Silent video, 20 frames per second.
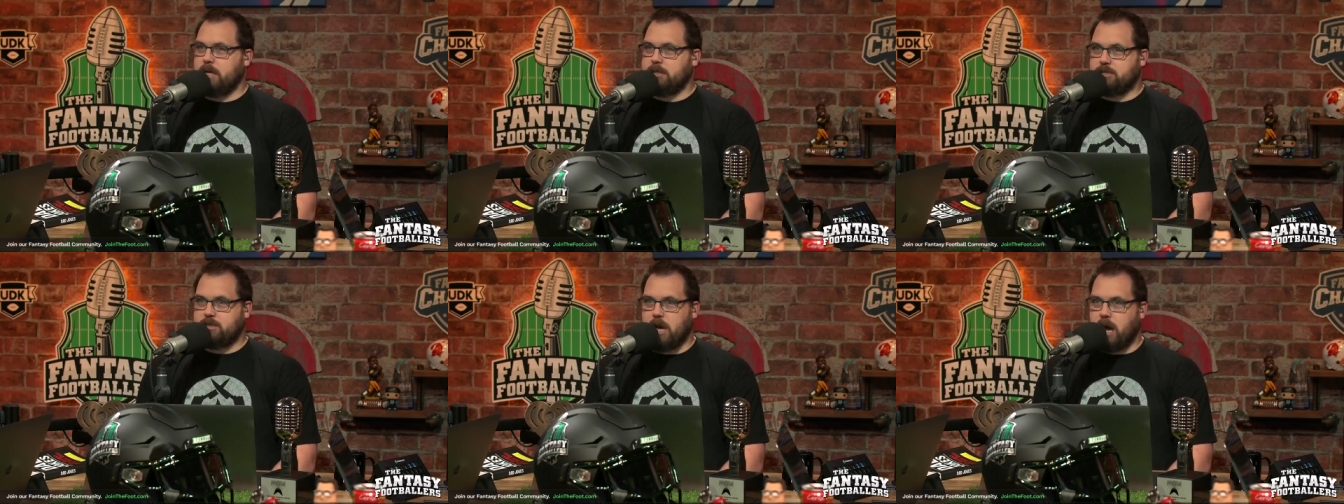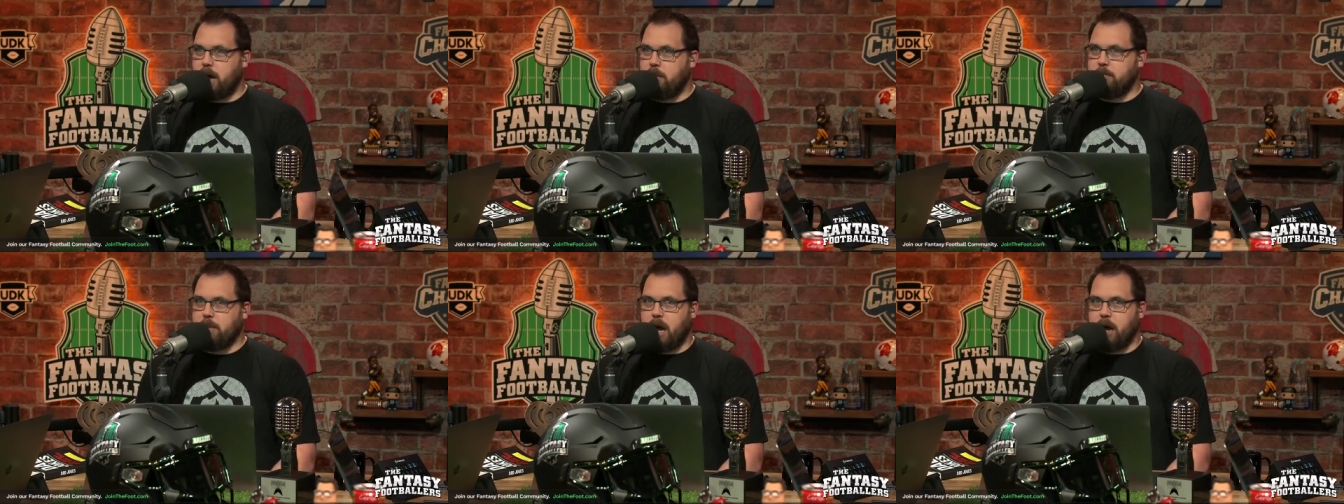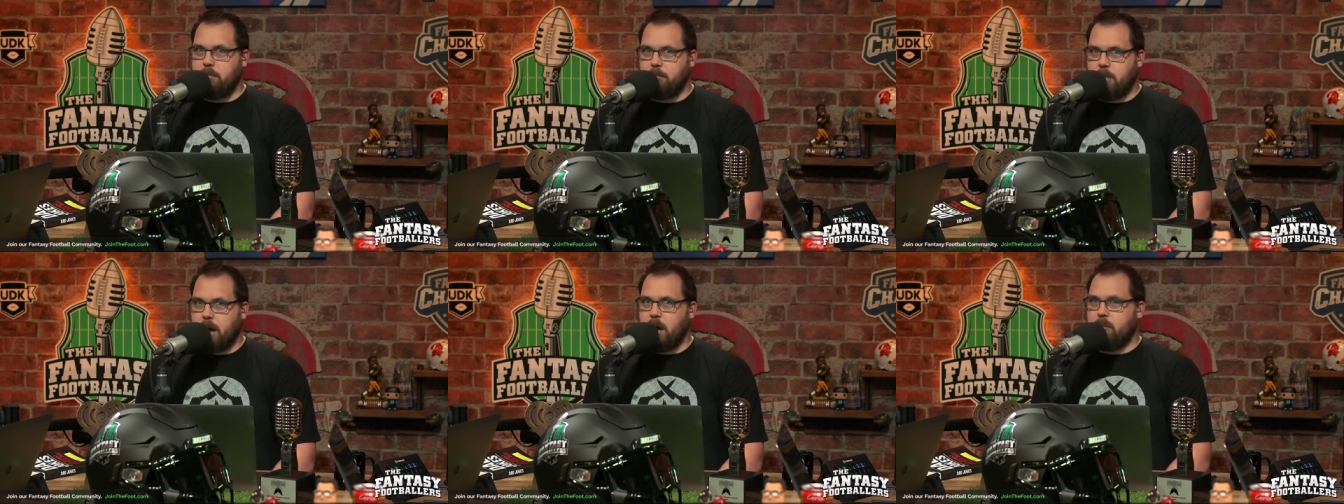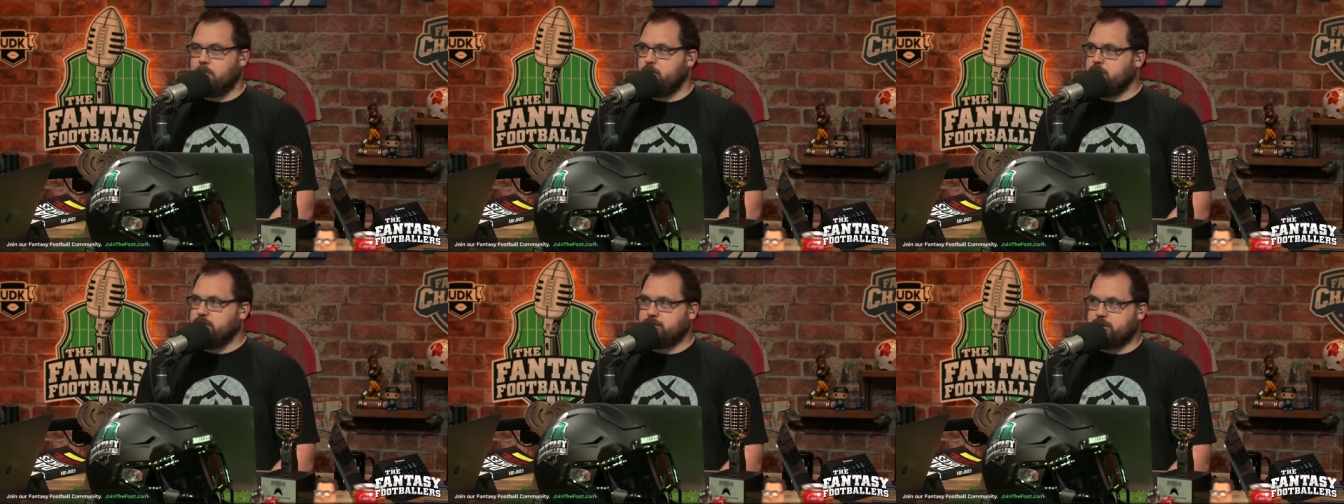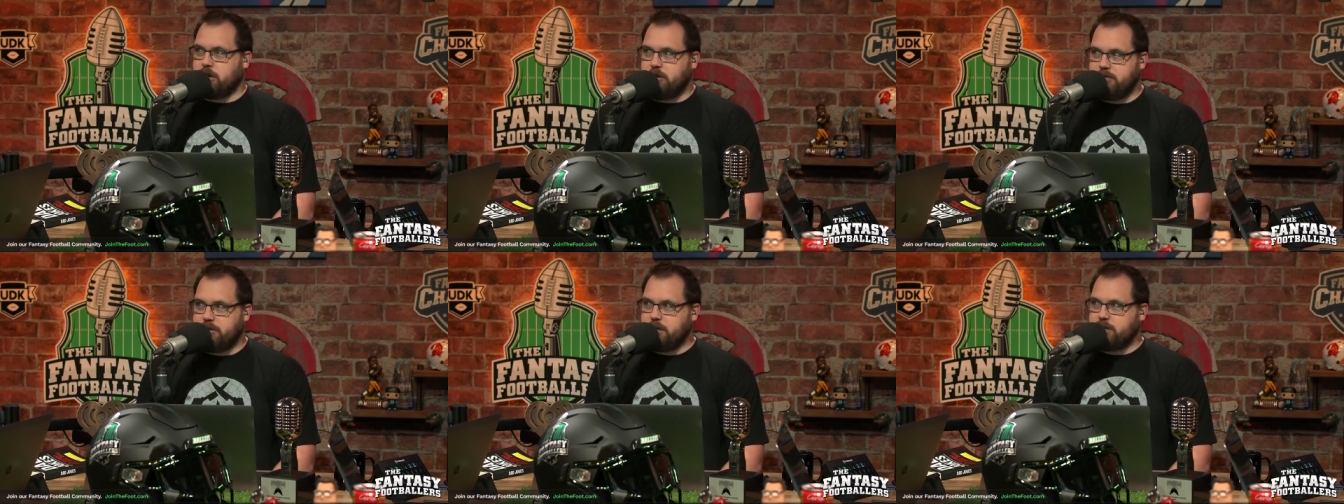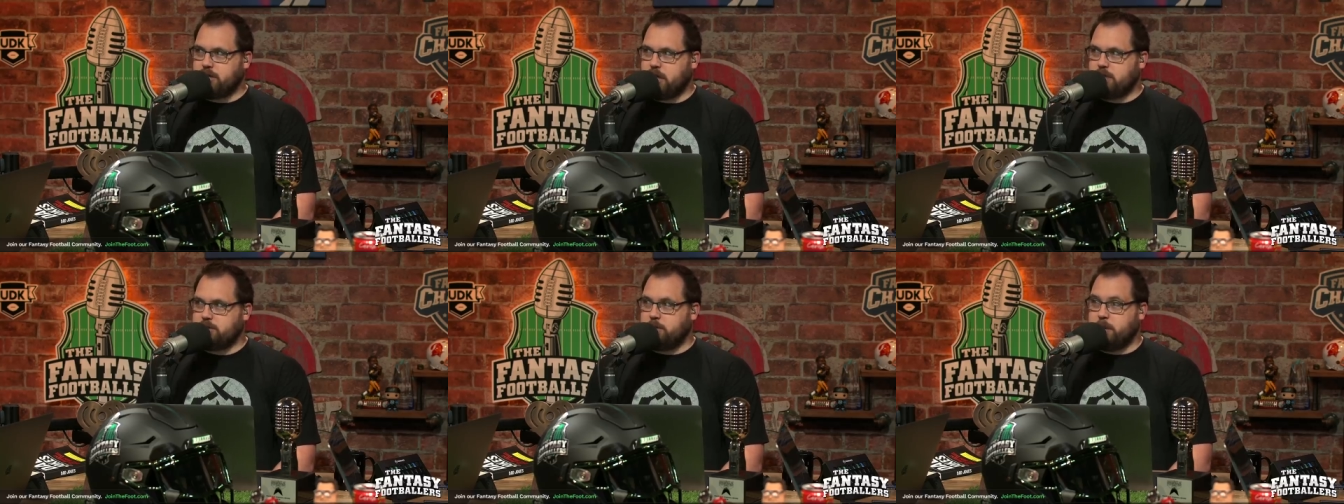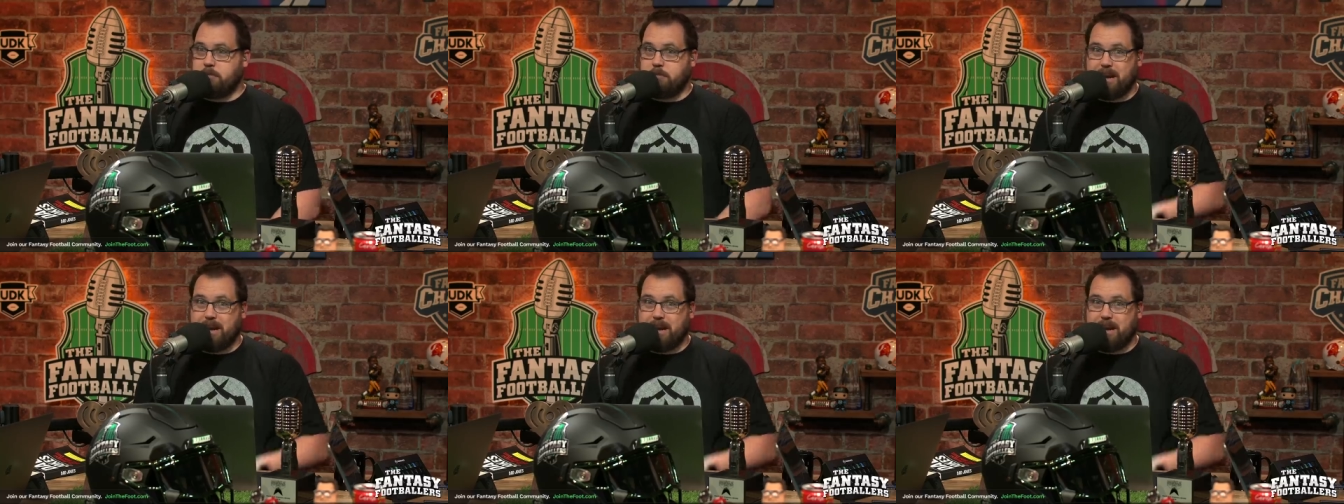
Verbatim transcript: I'm I'm I'm reserving judgment,